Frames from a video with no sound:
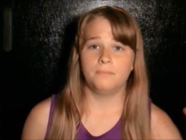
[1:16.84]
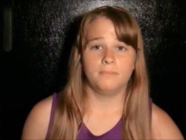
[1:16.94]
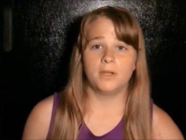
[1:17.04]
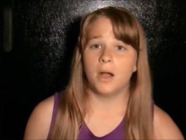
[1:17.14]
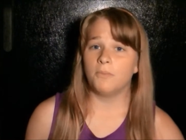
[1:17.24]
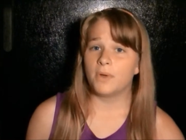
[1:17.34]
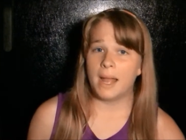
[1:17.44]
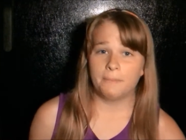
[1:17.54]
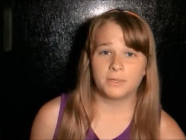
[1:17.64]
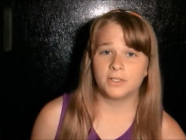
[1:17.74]
gum
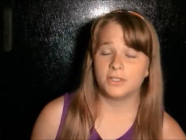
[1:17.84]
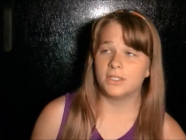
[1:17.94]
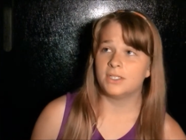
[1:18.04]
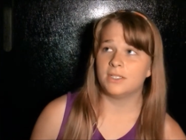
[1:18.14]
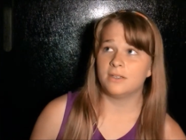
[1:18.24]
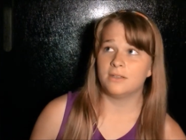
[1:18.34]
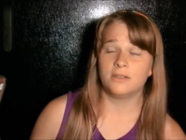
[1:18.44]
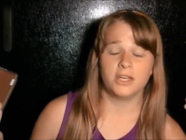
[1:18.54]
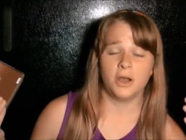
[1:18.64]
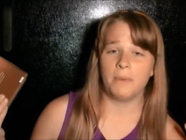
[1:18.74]
wrappers,
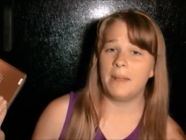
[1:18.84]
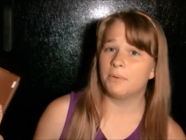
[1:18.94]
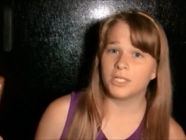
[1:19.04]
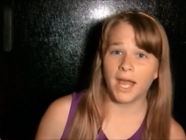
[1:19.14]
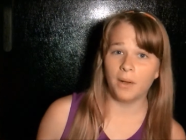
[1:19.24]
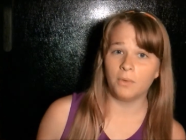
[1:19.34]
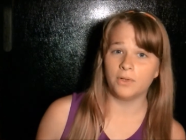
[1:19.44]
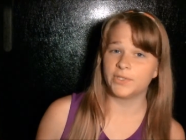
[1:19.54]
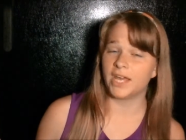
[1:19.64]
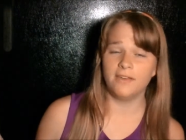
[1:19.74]
you know, paper
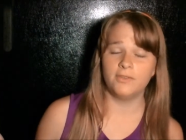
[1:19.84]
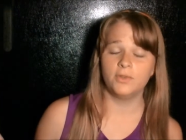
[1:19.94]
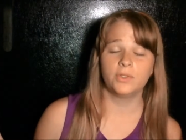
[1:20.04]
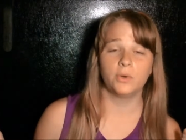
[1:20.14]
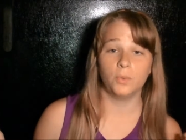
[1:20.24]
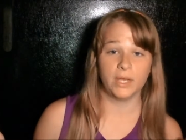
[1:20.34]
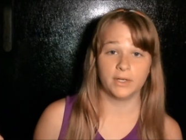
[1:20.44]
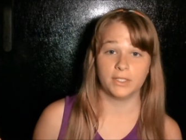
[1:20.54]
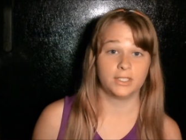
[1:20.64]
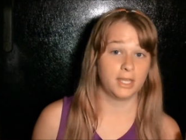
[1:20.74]
towels. I have used the
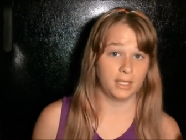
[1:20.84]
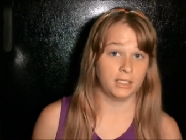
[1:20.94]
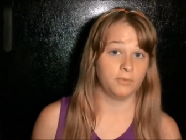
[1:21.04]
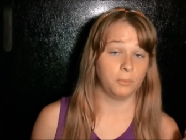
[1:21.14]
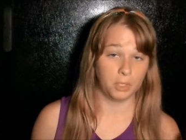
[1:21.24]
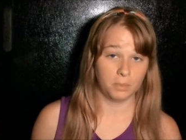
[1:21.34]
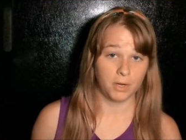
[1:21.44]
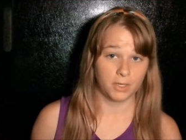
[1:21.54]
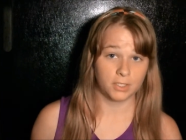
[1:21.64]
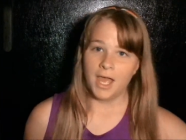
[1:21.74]
weirdest things for
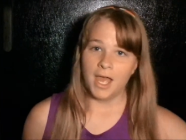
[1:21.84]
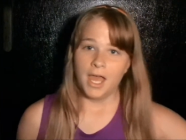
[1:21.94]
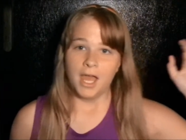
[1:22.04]
bookmarks.